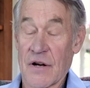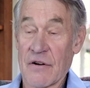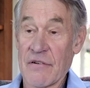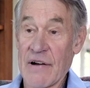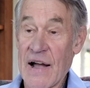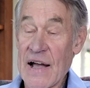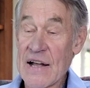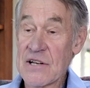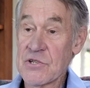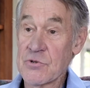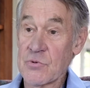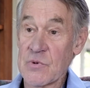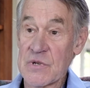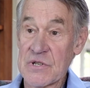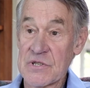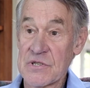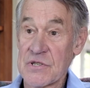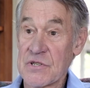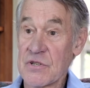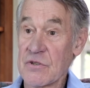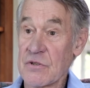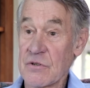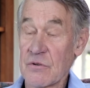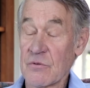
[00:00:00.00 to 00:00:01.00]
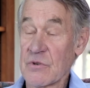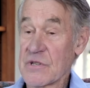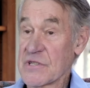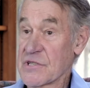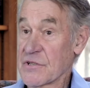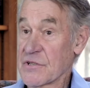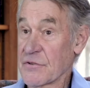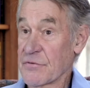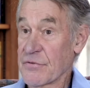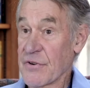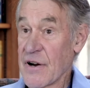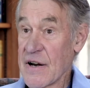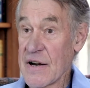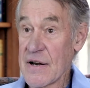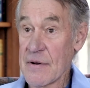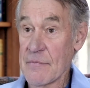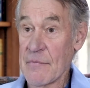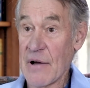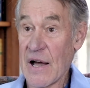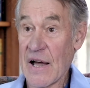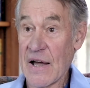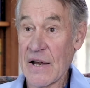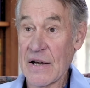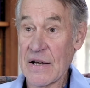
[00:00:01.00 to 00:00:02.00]
graduate student was a friend of
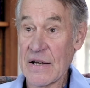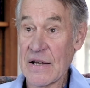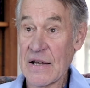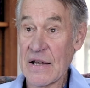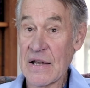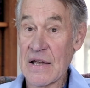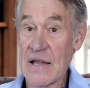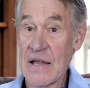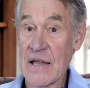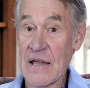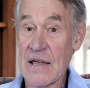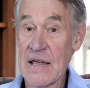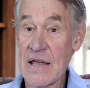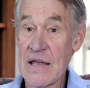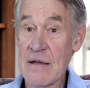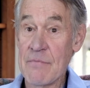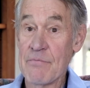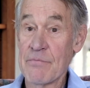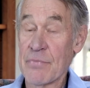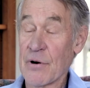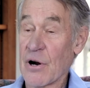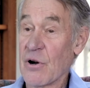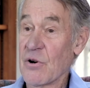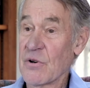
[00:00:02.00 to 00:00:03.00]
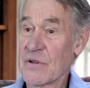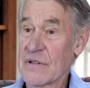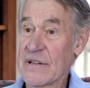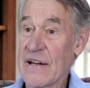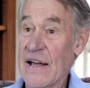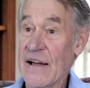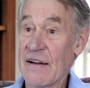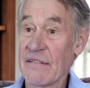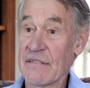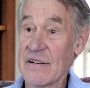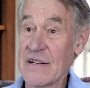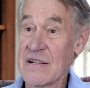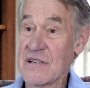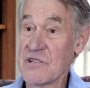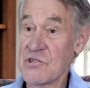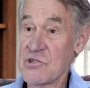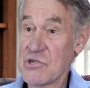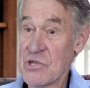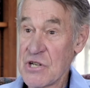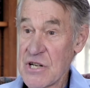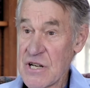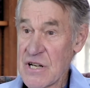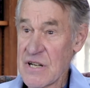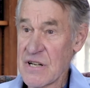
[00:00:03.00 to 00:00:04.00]
mine. He broke down in
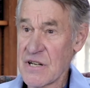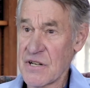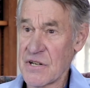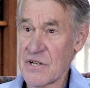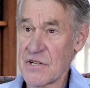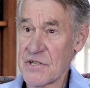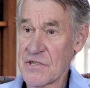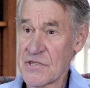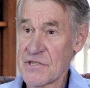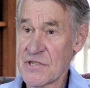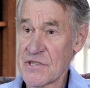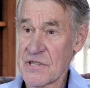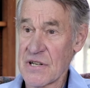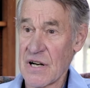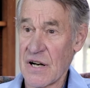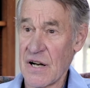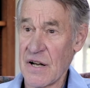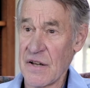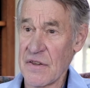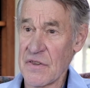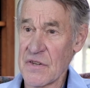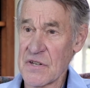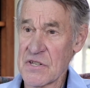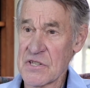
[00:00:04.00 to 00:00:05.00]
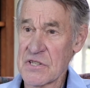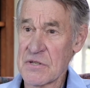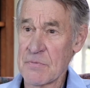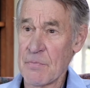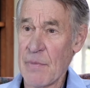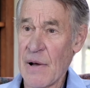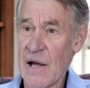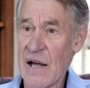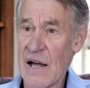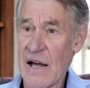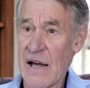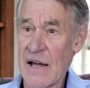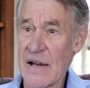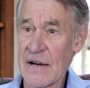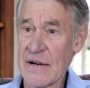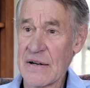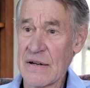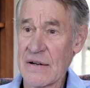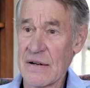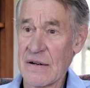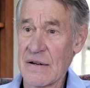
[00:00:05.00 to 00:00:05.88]
tears on the spot.